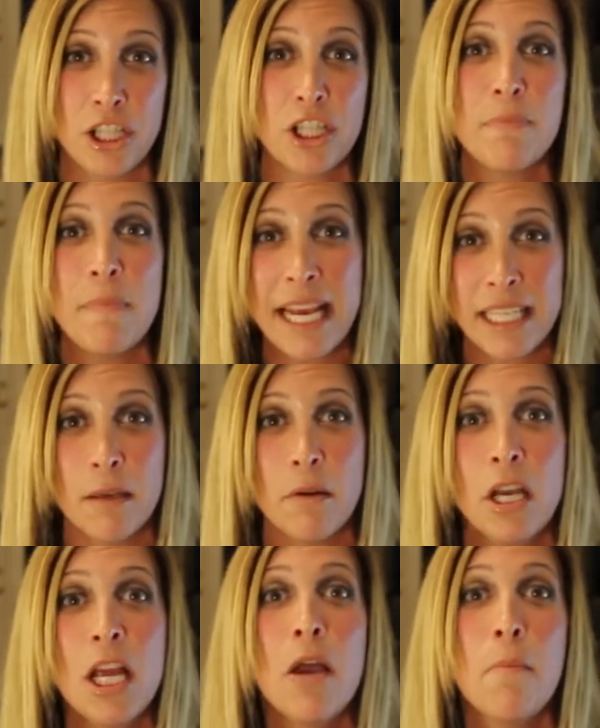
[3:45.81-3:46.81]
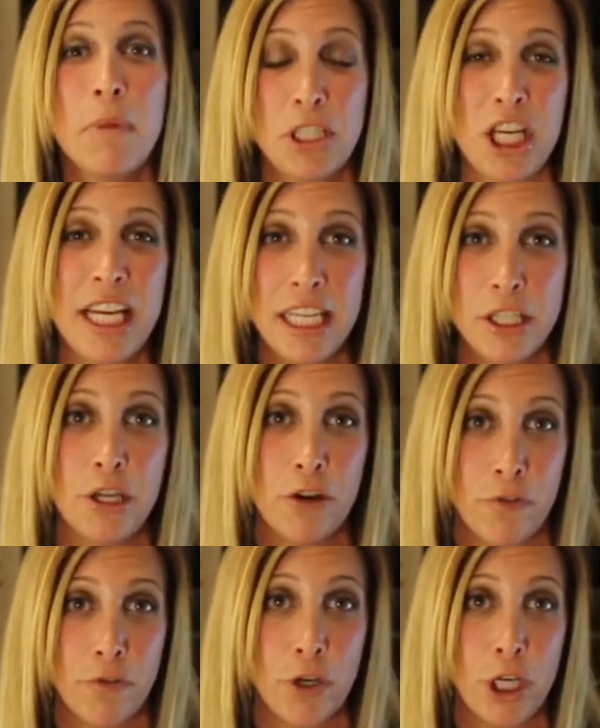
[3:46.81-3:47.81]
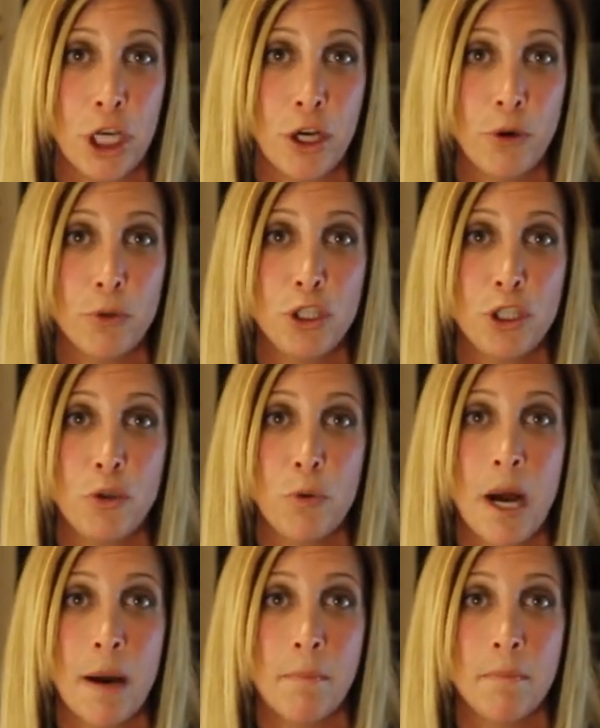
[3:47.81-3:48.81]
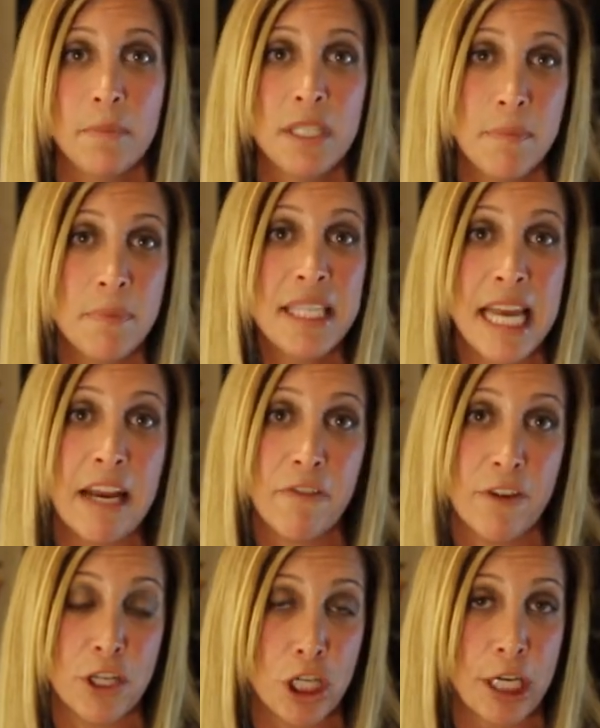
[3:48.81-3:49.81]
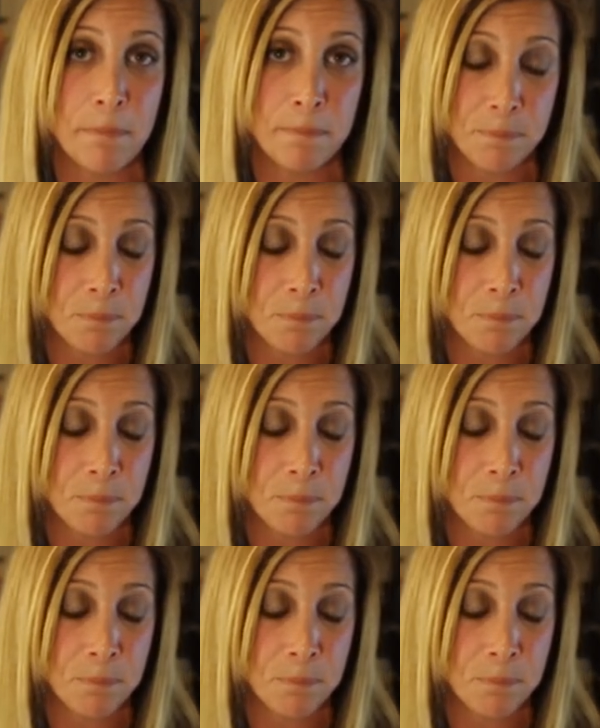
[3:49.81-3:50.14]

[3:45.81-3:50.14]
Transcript: It just makes it much easier for you to, um, to stay efficient.